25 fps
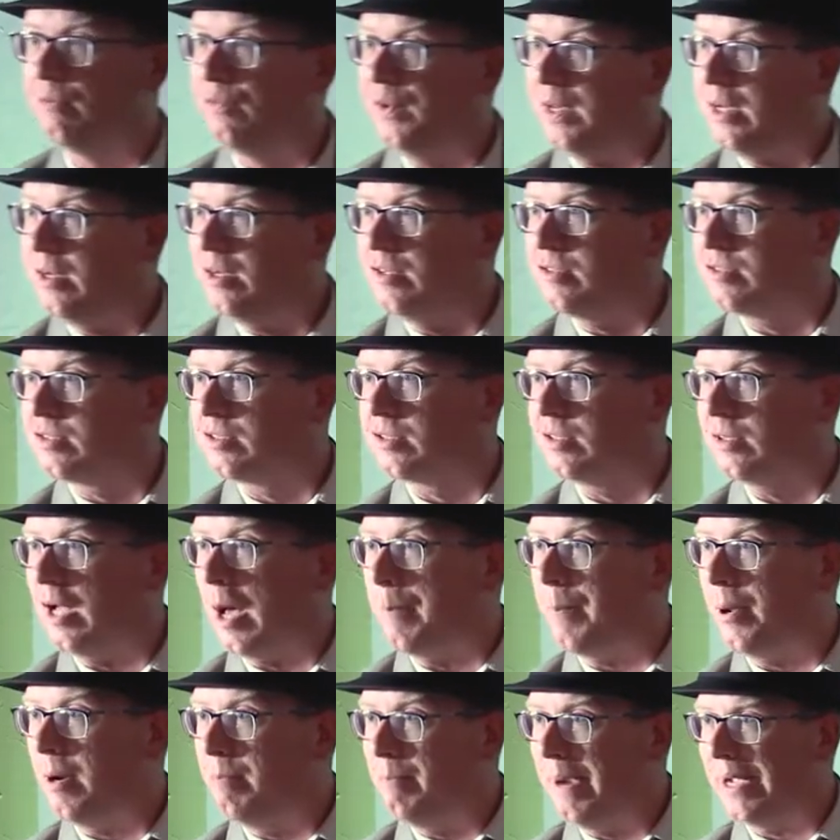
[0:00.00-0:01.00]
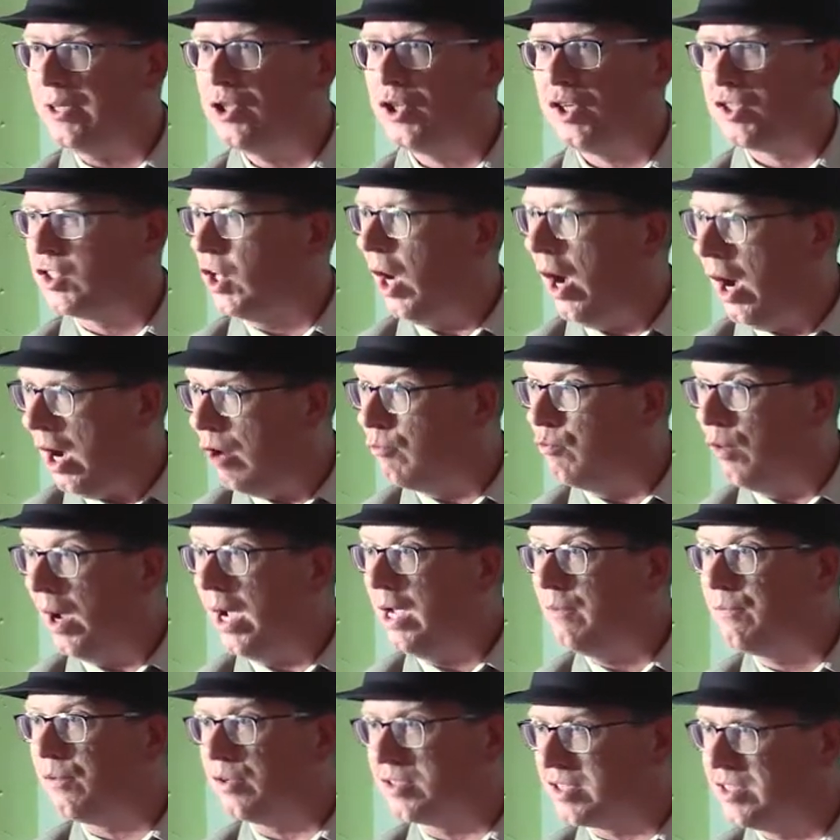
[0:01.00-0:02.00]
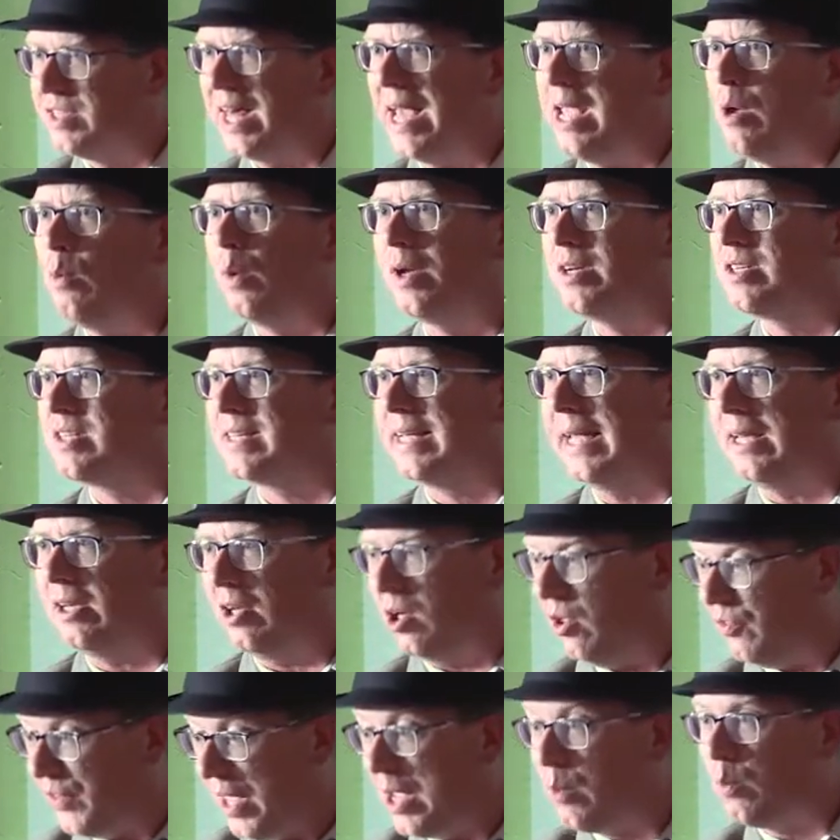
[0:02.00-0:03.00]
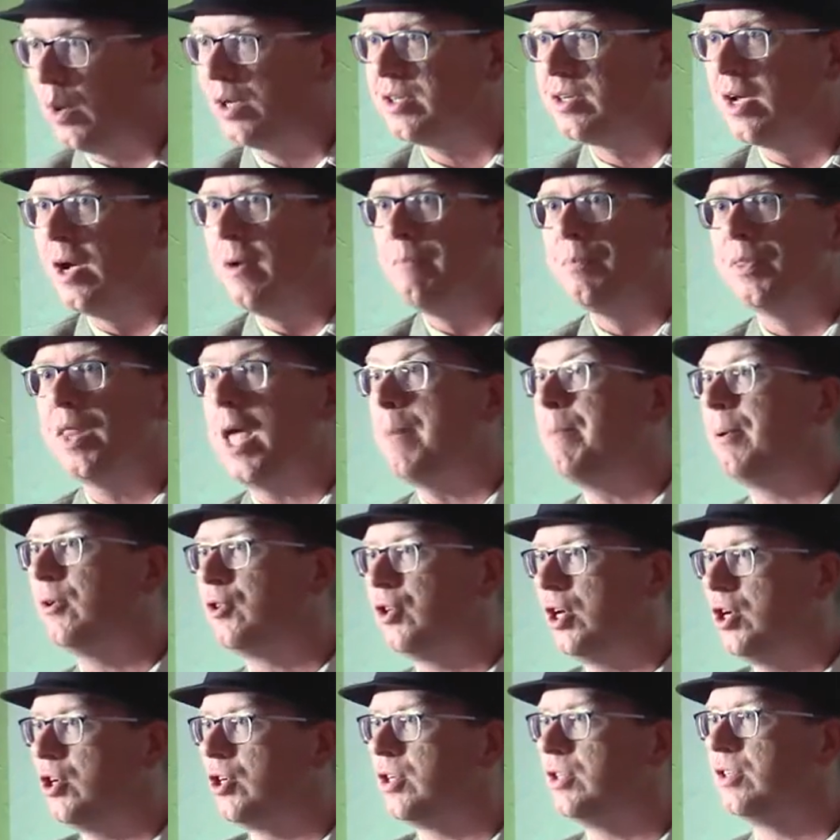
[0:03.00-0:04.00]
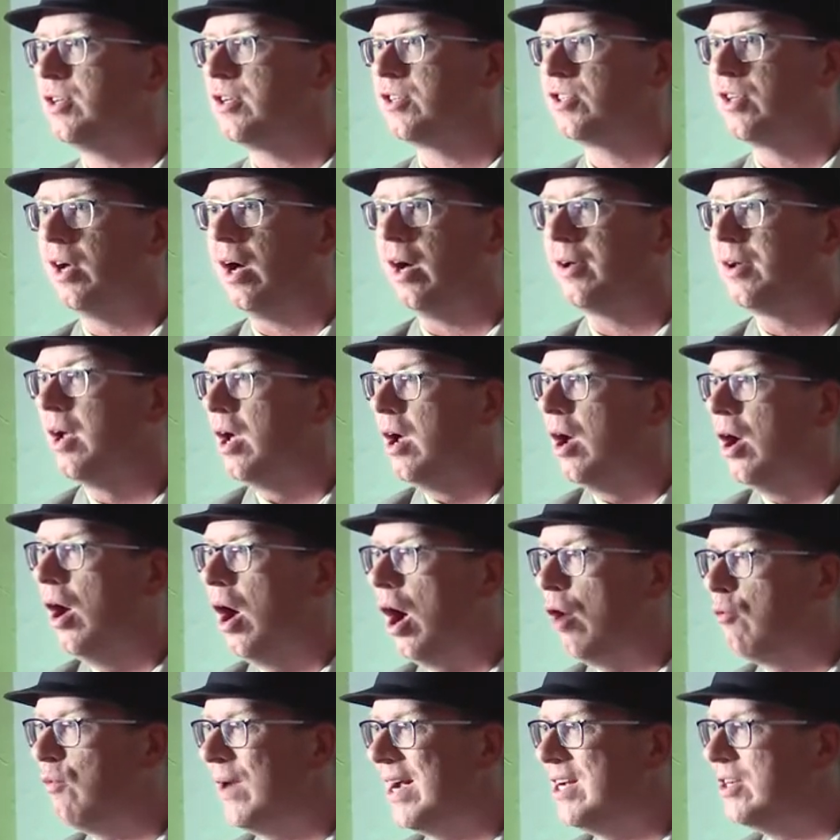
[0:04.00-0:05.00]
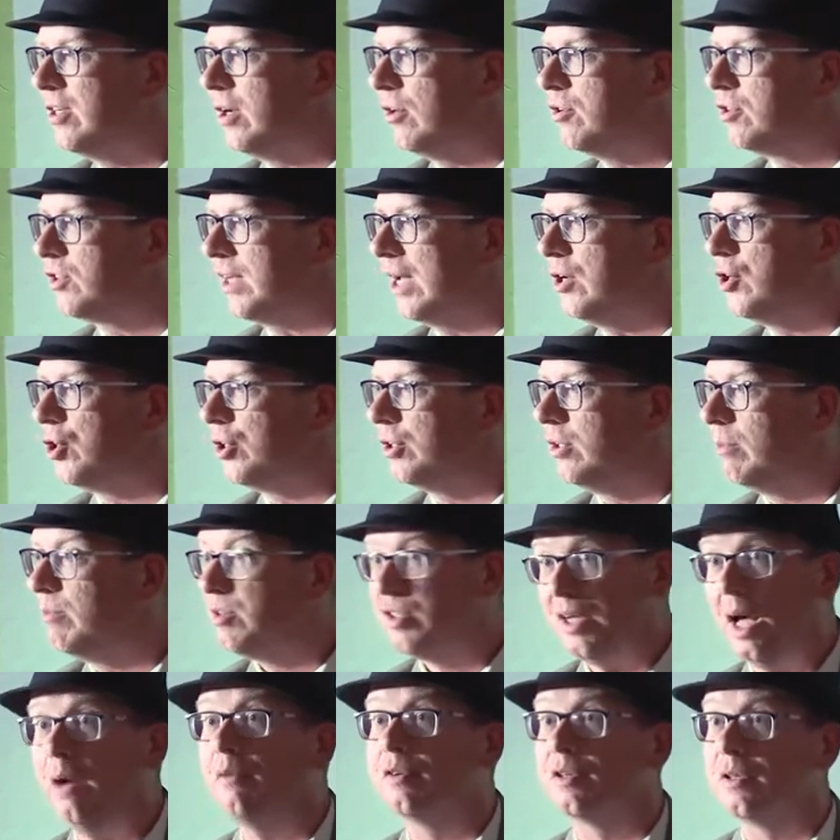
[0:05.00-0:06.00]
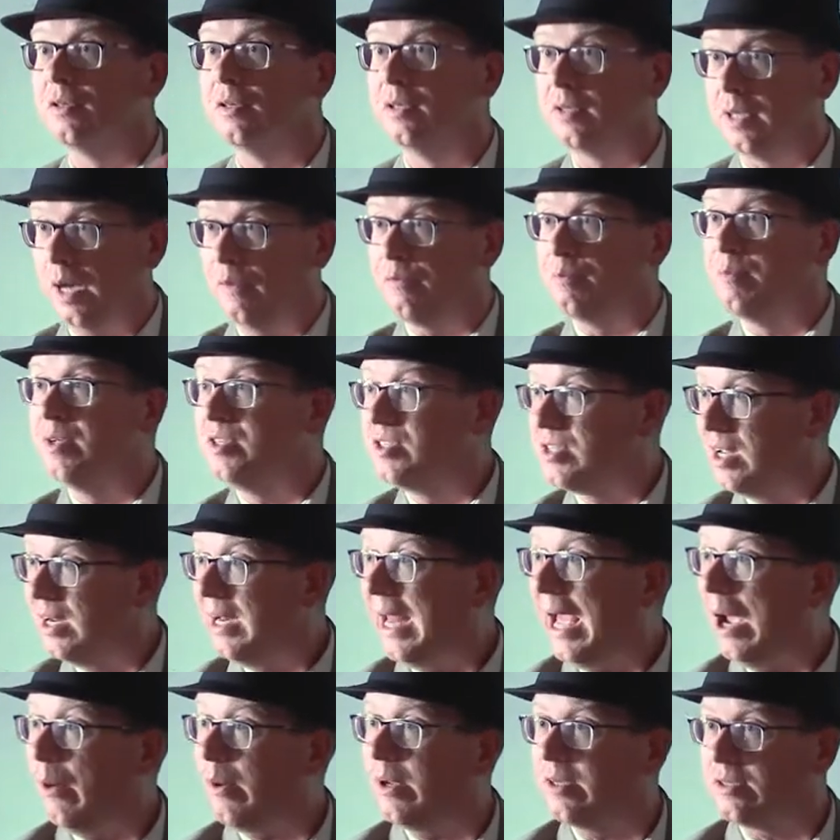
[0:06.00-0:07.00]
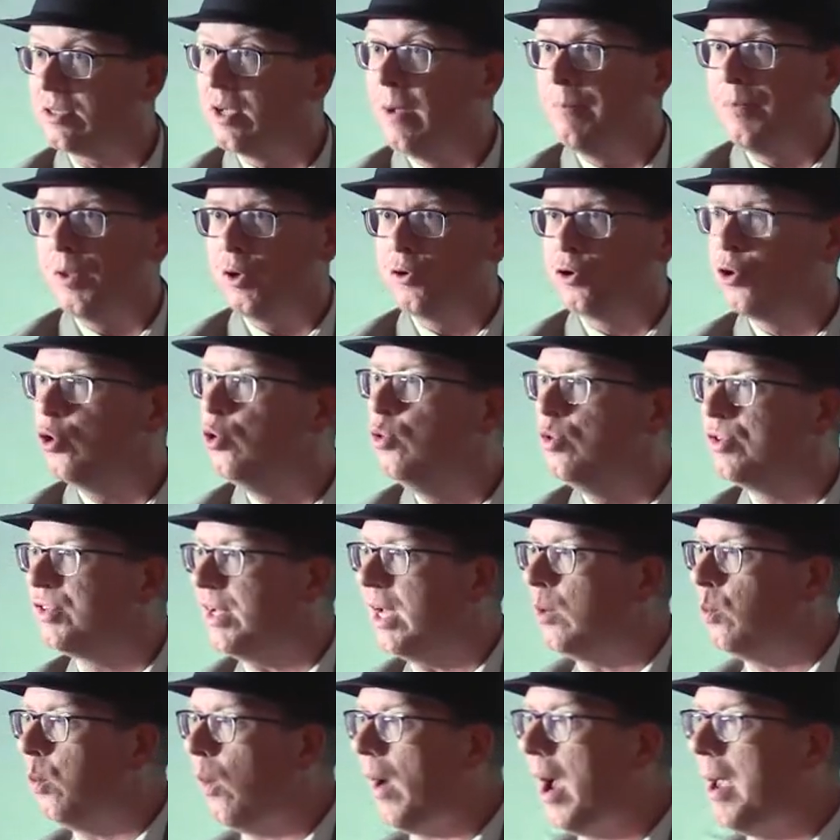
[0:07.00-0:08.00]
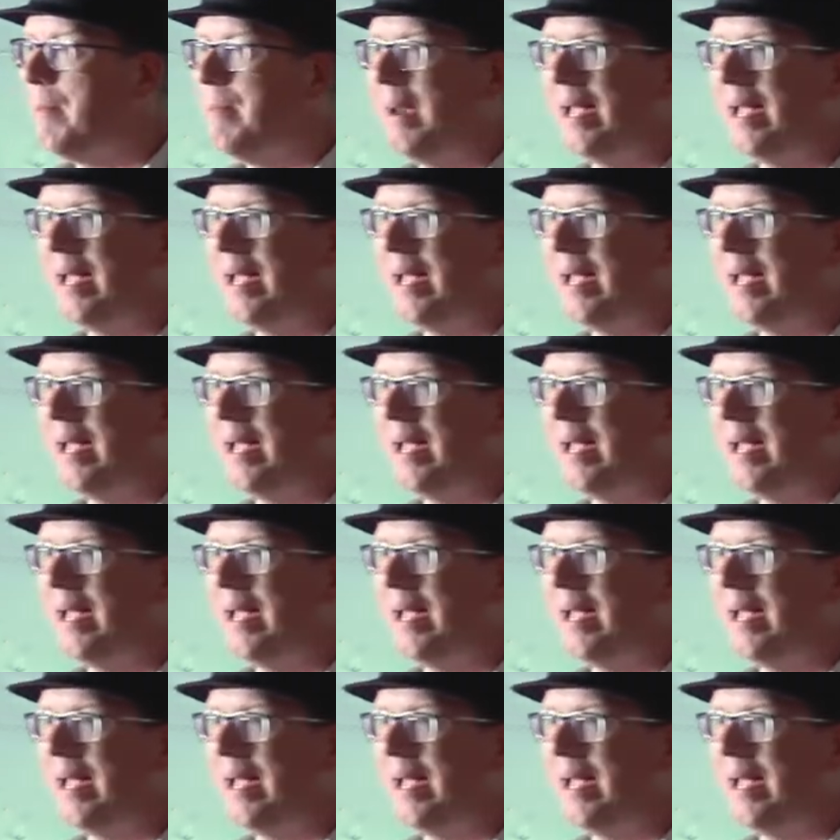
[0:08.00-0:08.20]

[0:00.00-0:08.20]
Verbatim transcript: Vickers up in Manchester are rivals. They want to get in. They want they petition to start a radio station themselves, and the government allow it. 2ZY